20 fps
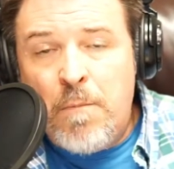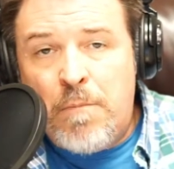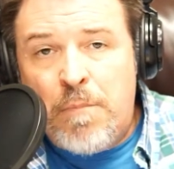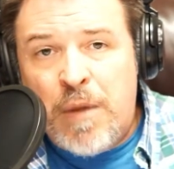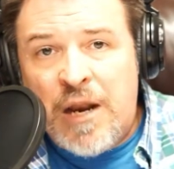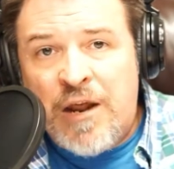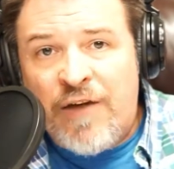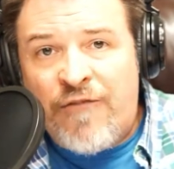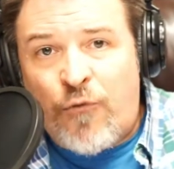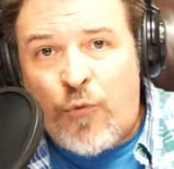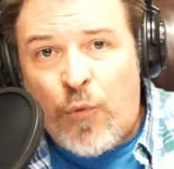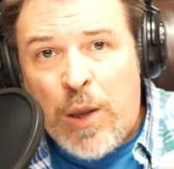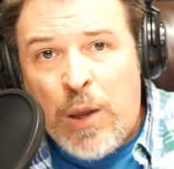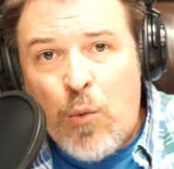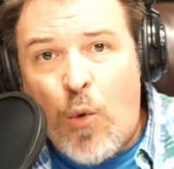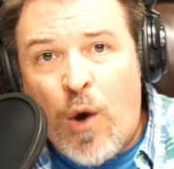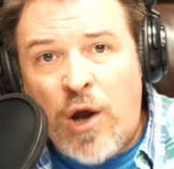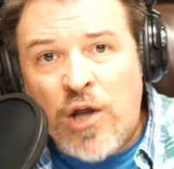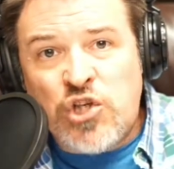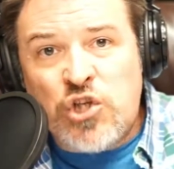But if we
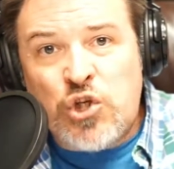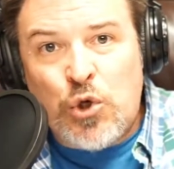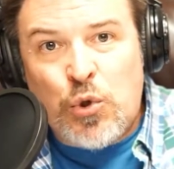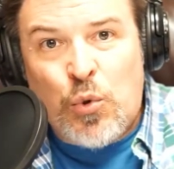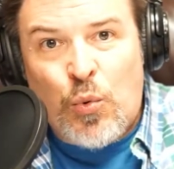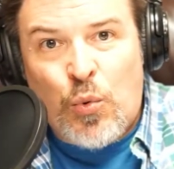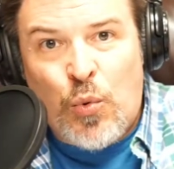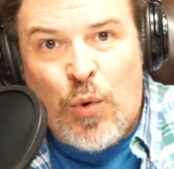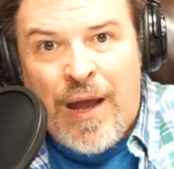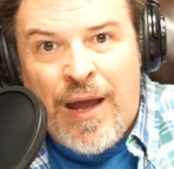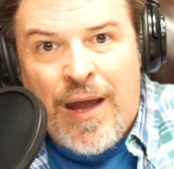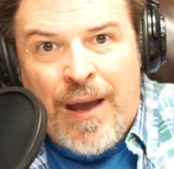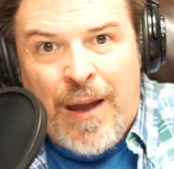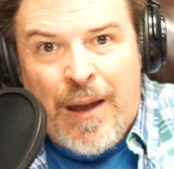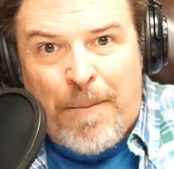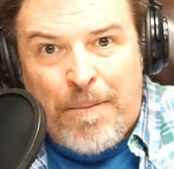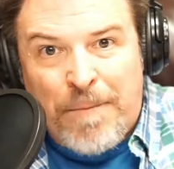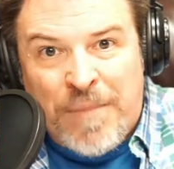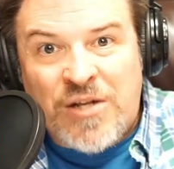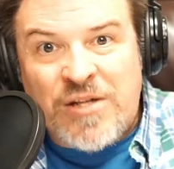want to
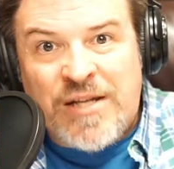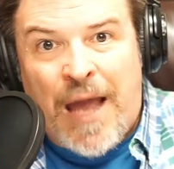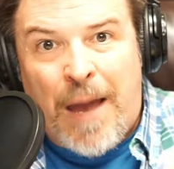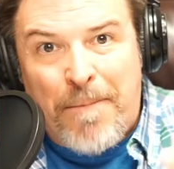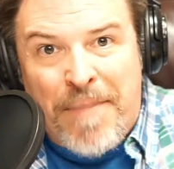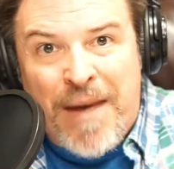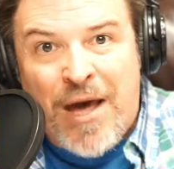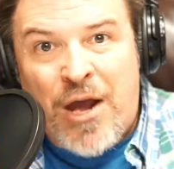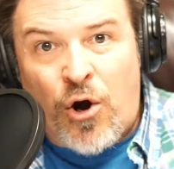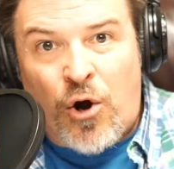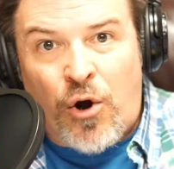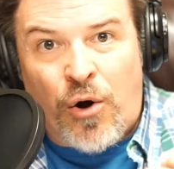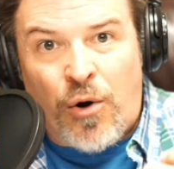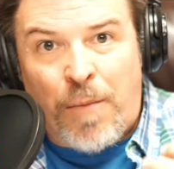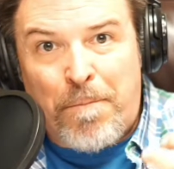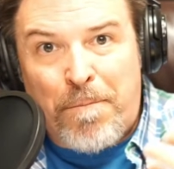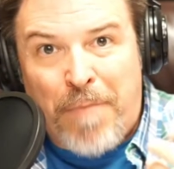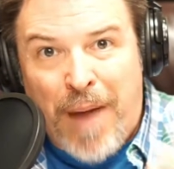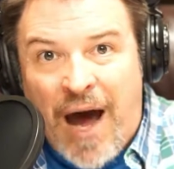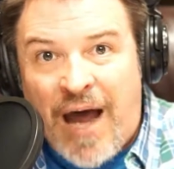build a better
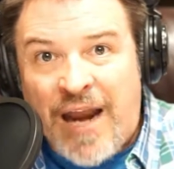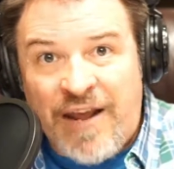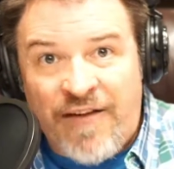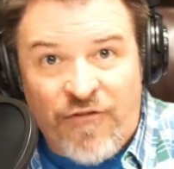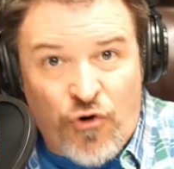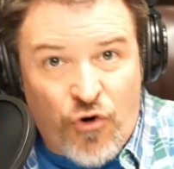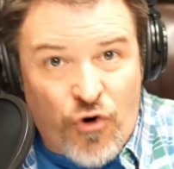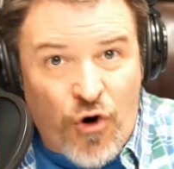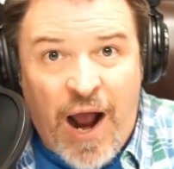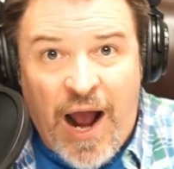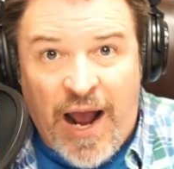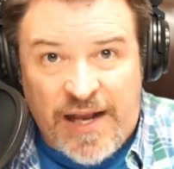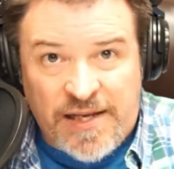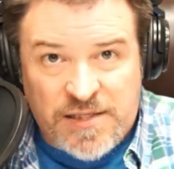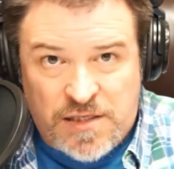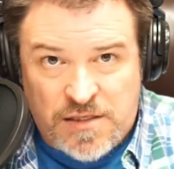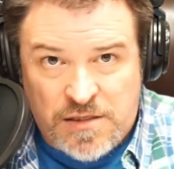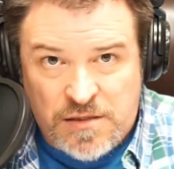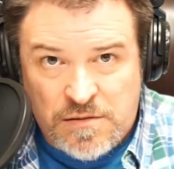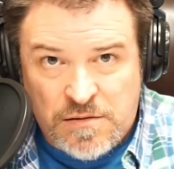body of
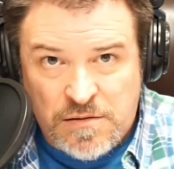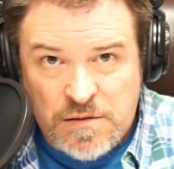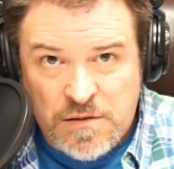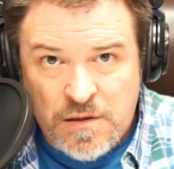Christ,